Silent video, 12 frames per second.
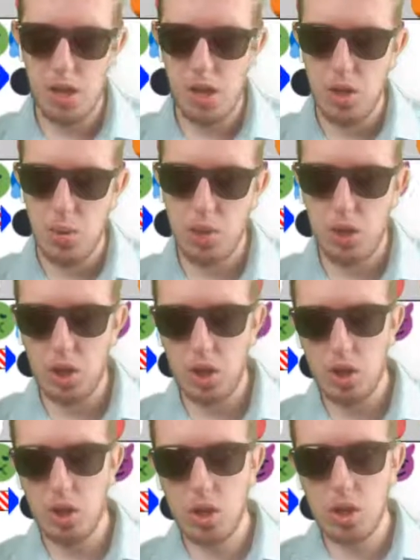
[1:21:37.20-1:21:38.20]
We're
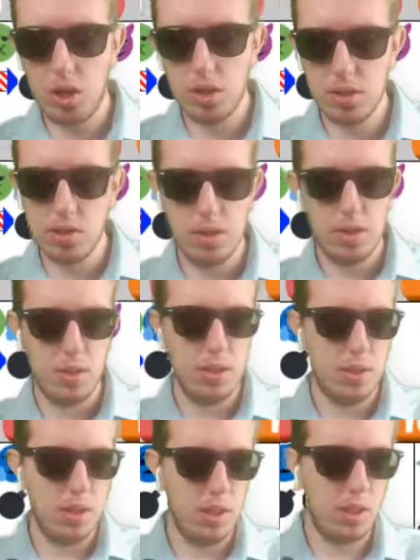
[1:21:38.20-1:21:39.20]
good.
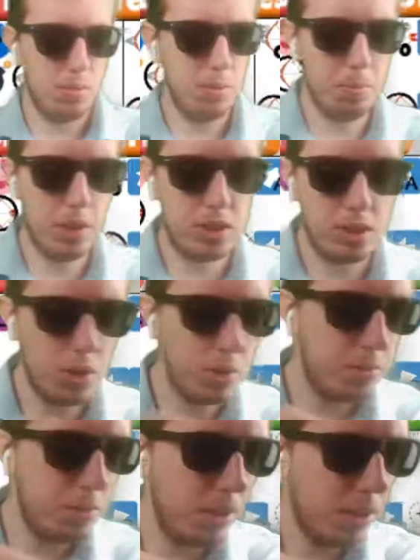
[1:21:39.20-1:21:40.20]
I'm gonna make sure no
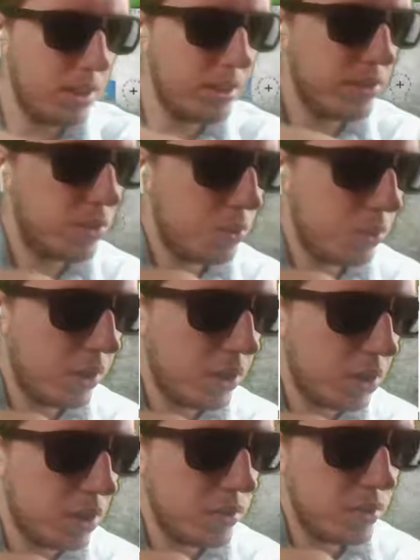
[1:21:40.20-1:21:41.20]
one's playing that level on
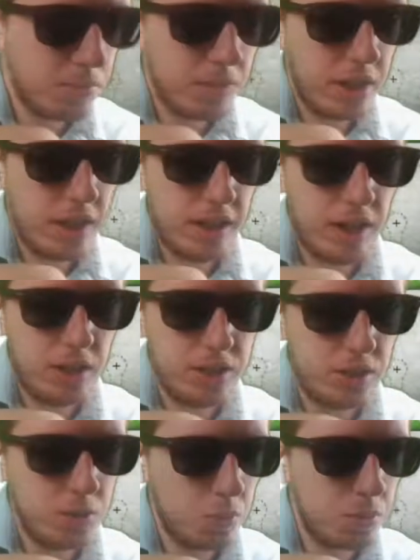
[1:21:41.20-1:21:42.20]
Twitter. I'm at L
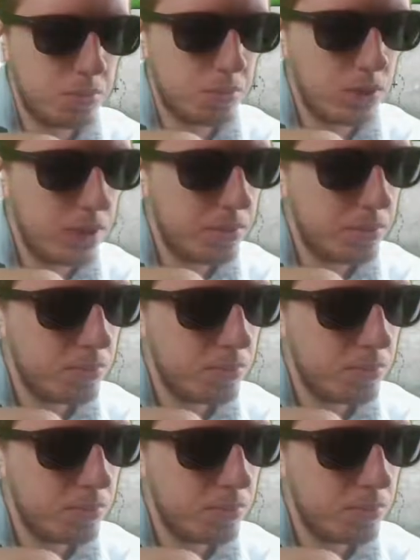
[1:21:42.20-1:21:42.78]
Dylan Woodbury.